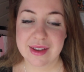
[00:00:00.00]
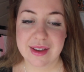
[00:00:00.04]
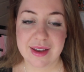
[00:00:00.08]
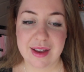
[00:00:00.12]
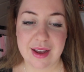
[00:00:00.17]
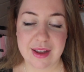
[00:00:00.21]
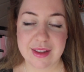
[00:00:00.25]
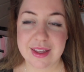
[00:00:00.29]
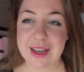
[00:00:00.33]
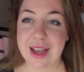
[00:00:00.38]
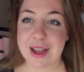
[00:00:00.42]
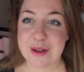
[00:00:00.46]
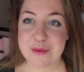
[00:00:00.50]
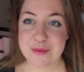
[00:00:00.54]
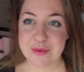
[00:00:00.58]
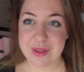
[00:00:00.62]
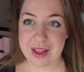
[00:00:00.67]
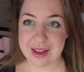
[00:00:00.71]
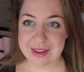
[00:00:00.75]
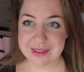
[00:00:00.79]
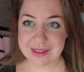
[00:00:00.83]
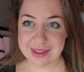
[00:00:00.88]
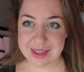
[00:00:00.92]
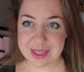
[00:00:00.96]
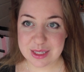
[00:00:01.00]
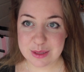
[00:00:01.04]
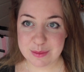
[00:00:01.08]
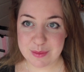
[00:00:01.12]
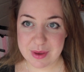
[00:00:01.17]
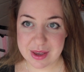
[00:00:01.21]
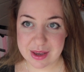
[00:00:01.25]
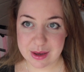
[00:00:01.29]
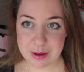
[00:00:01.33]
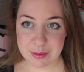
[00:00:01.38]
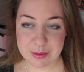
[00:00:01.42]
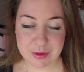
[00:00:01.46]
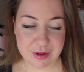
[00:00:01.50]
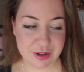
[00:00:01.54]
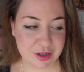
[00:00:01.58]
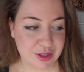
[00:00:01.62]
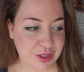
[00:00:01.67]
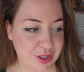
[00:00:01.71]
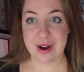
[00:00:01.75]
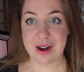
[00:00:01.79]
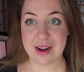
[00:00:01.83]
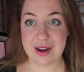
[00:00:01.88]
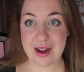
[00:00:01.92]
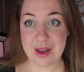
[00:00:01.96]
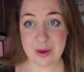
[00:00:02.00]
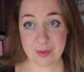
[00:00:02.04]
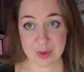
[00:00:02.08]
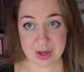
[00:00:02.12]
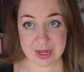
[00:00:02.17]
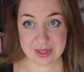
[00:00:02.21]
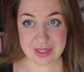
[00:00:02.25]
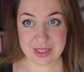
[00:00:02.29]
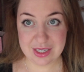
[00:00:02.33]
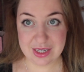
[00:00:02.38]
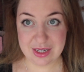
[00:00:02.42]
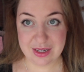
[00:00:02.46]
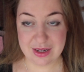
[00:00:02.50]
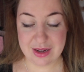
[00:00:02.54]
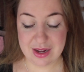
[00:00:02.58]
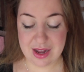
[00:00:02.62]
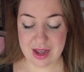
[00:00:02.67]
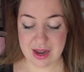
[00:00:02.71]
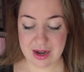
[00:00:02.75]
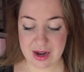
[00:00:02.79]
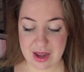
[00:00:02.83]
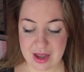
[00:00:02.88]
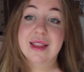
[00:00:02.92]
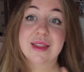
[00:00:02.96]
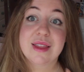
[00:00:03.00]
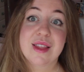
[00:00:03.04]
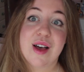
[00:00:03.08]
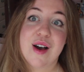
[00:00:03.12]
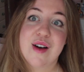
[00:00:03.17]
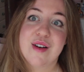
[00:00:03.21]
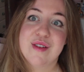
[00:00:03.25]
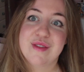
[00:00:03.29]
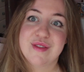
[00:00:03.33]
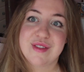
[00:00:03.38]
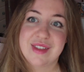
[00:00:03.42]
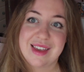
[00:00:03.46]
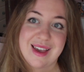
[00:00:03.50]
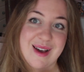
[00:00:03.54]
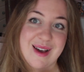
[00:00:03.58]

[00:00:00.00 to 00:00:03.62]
I think I had last night's makeup on, and I went in, and I love the